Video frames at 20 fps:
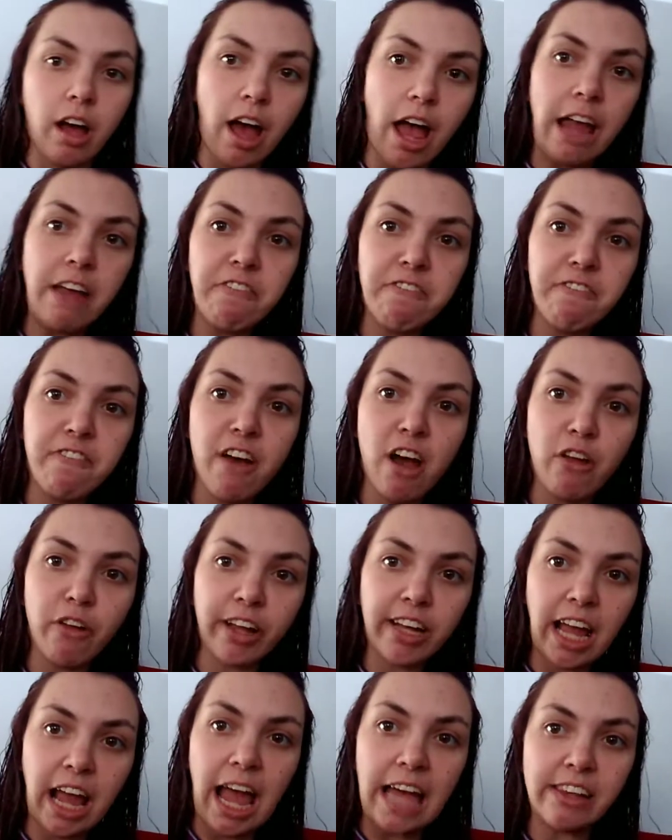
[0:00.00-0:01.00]
I felt
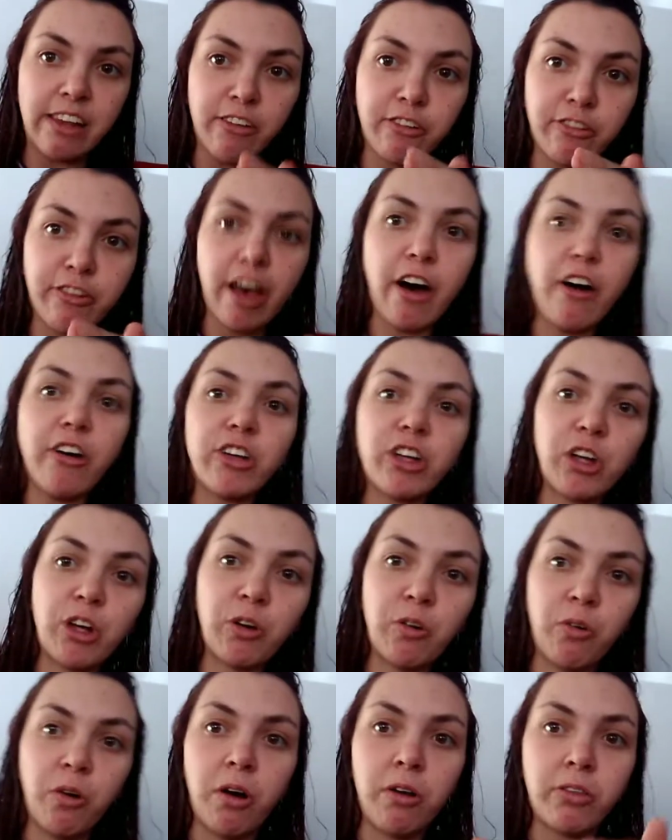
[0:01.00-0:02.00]
like I had to tell
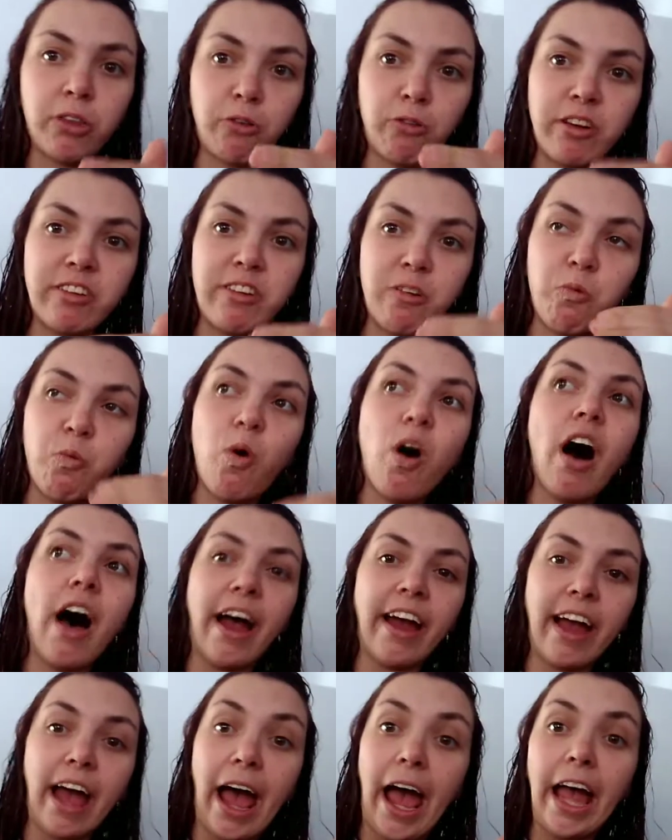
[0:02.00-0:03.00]
you the reason
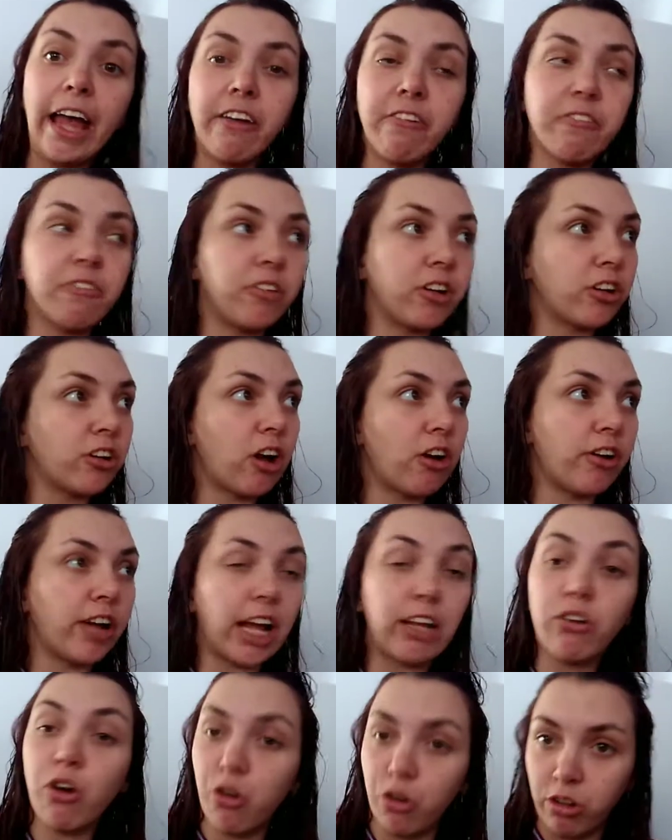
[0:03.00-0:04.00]
why. And
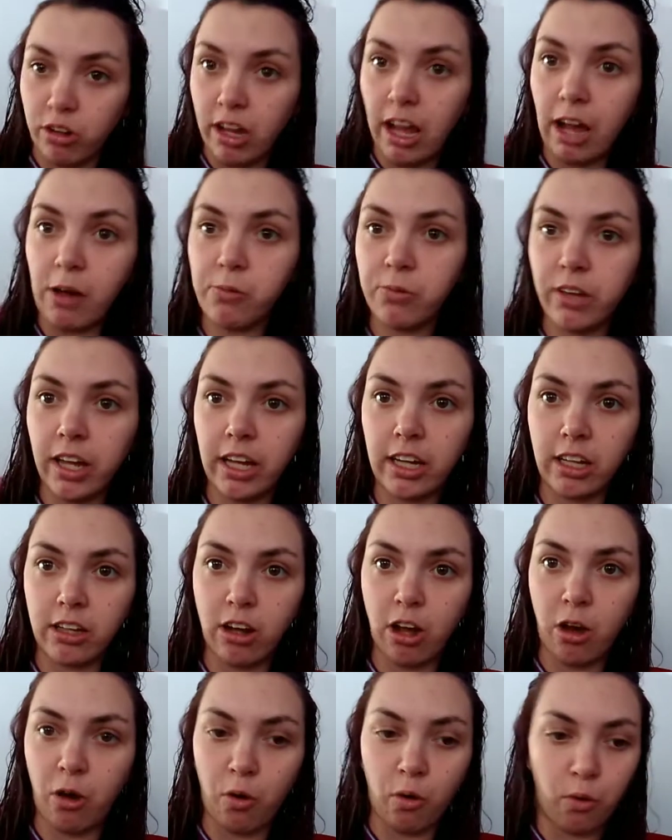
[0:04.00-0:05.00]
I told her, I was like,
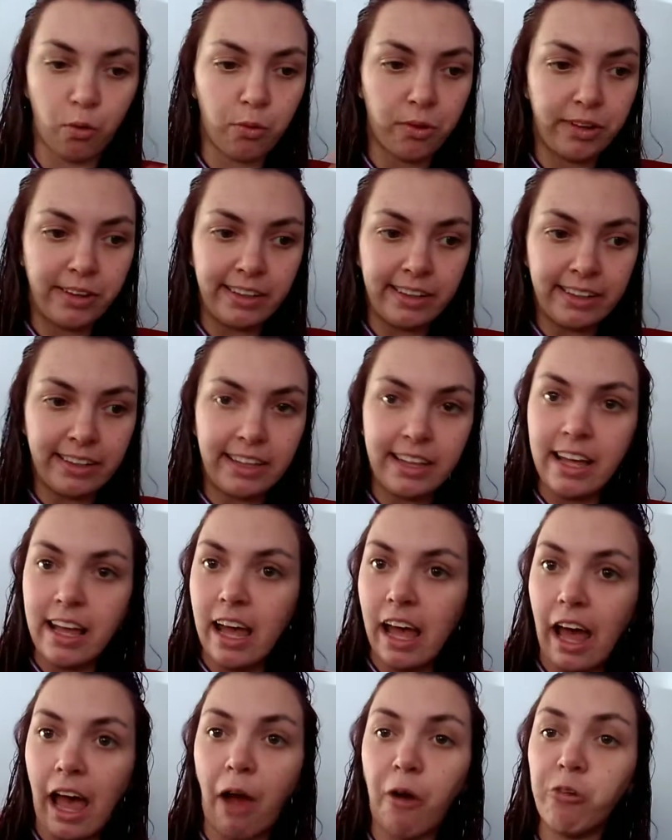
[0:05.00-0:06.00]
I
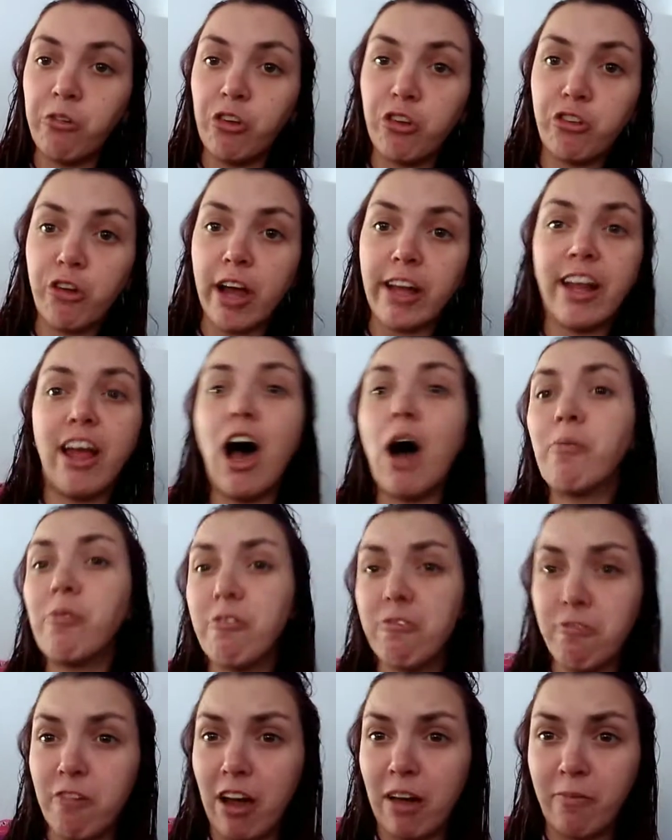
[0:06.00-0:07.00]
was just trying to help
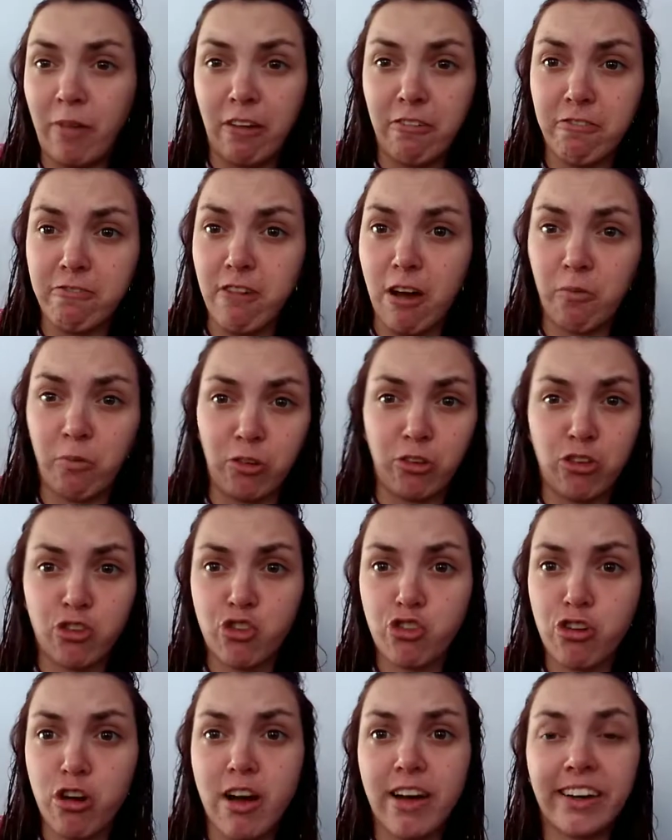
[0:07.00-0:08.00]
a friend. My friend was
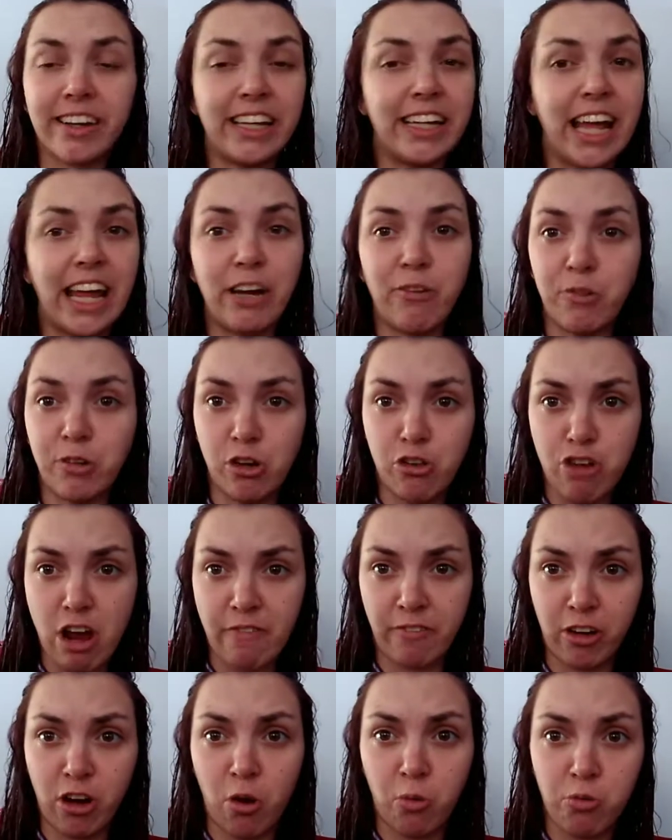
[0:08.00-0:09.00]
drunk and I didn't want her
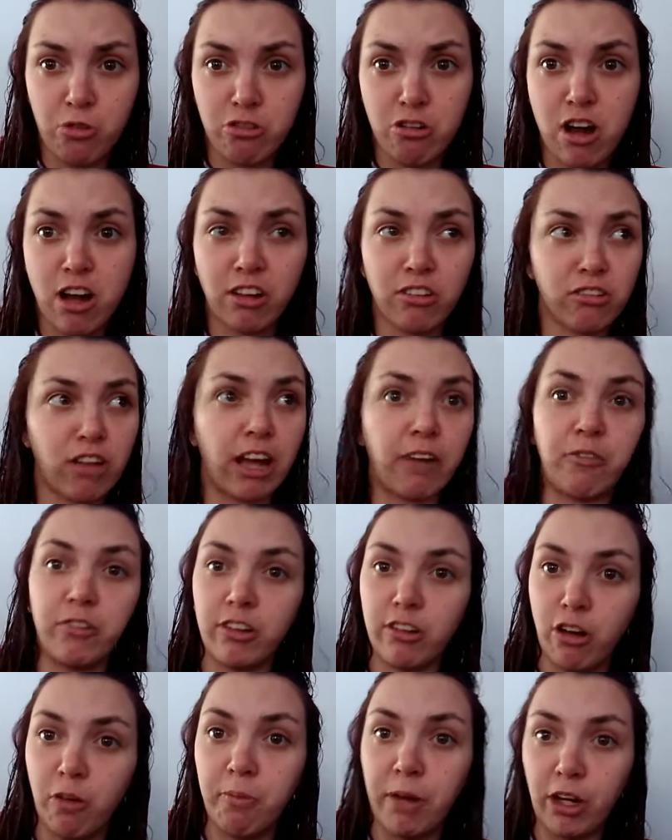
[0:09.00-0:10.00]
driving home drunk, so I
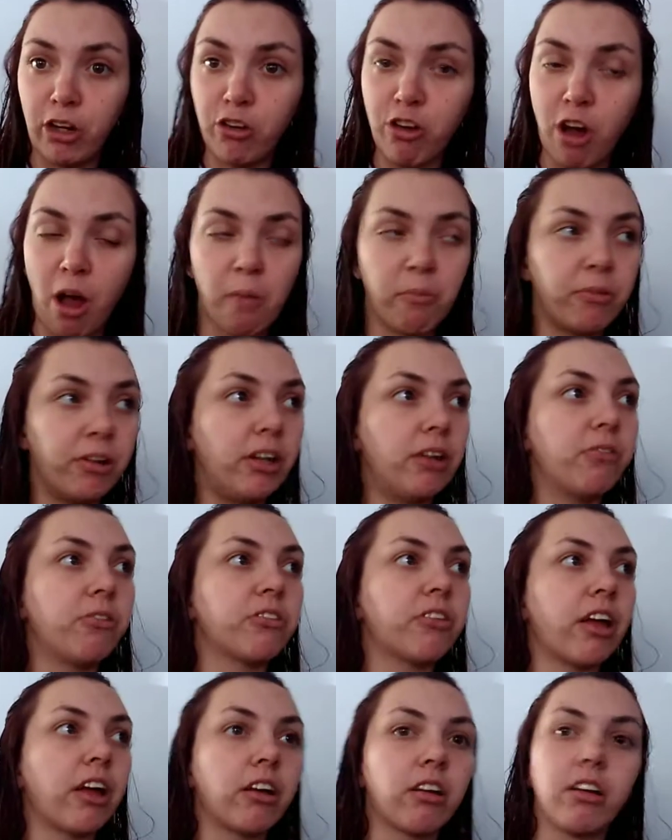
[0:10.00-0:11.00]
went to go pick her up. And it
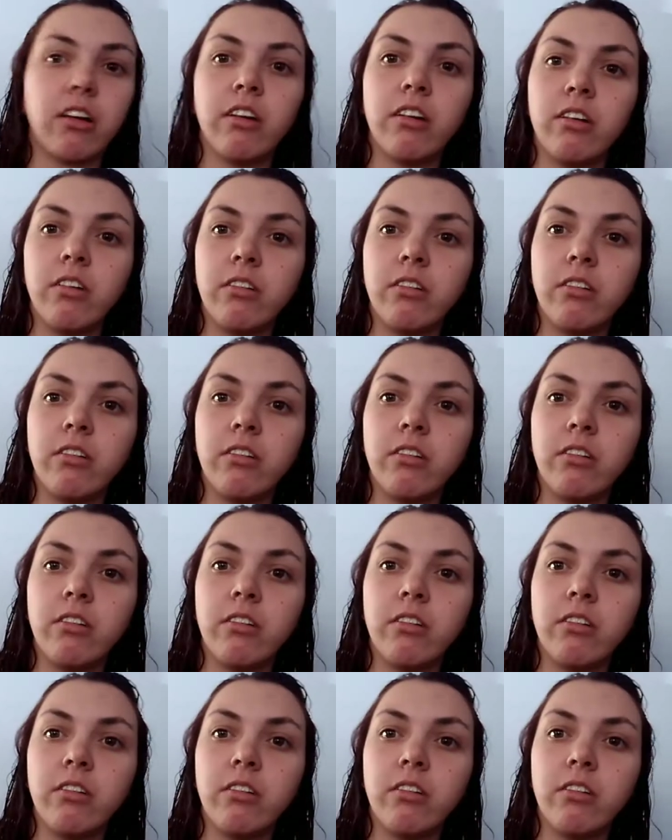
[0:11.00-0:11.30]
was like,